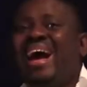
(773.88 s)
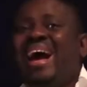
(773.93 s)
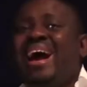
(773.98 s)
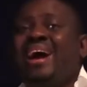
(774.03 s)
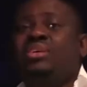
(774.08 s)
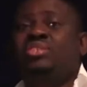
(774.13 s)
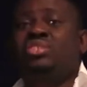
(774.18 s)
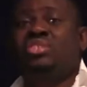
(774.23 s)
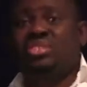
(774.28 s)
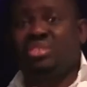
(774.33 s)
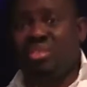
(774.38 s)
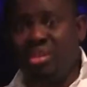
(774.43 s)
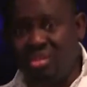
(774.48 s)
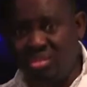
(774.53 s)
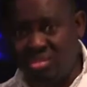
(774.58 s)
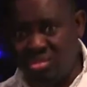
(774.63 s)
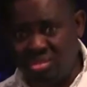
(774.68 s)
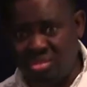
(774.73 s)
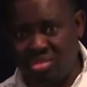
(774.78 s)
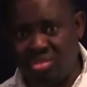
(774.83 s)
as
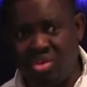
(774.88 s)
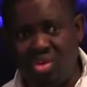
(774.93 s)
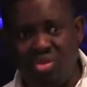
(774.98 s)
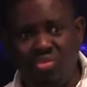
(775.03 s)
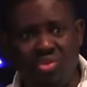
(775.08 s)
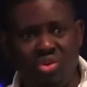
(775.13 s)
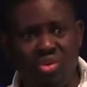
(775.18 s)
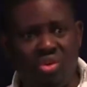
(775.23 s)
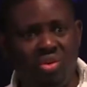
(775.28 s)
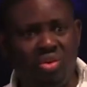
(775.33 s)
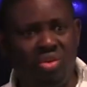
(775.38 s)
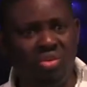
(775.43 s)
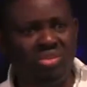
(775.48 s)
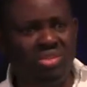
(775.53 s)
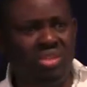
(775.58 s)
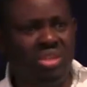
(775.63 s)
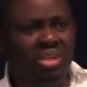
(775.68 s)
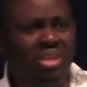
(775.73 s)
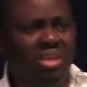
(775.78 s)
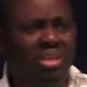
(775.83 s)
sons of
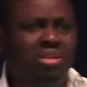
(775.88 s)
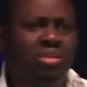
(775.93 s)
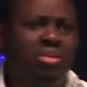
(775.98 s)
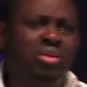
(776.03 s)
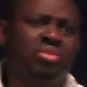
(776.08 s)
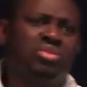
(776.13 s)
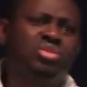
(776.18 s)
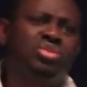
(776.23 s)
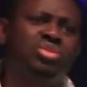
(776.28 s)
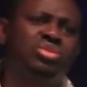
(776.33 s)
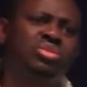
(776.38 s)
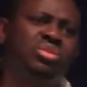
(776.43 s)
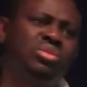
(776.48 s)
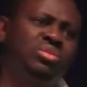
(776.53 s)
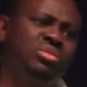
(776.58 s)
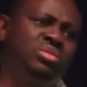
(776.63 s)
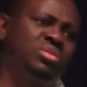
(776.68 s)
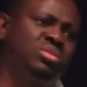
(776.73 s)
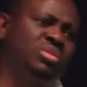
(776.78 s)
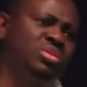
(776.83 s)
God, not
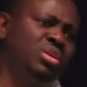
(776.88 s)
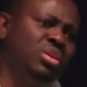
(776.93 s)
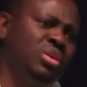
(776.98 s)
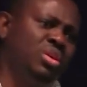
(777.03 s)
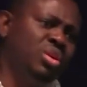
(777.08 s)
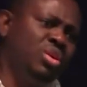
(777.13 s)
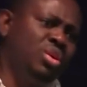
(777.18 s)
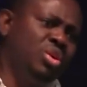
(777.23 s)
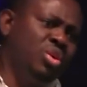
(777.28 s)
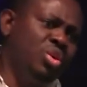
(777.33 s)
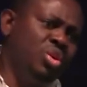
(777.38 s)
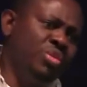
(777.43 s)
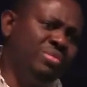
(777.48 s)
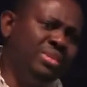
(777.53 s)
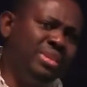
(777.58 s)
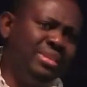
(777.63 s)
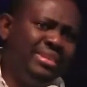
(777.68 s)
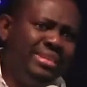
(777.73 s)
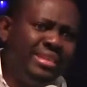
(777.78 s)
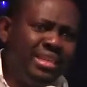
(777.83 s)
sons of
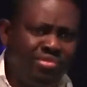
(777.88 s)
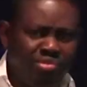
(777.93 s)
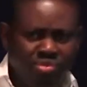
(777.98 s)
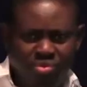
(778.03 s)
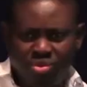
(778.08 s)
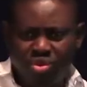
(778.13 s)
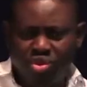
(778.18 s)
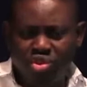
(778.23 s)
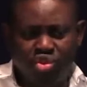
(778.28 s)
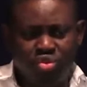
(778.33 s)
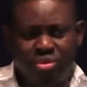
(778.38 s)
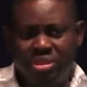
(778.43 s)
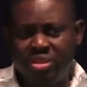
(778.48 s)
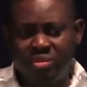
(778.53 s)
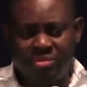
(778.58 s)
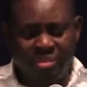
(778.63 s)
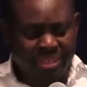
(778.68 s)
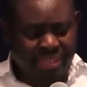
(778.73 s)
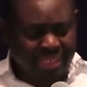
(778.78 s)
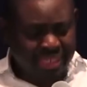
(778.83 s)
the devil or children
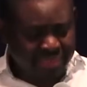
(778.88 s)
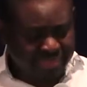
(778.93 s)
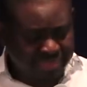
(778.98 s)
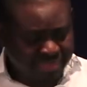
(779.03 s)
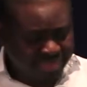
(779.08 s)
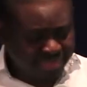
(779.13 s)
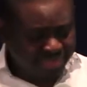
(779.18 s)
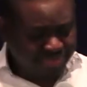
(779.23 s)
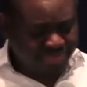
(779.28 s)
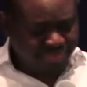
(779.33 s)
of the devil.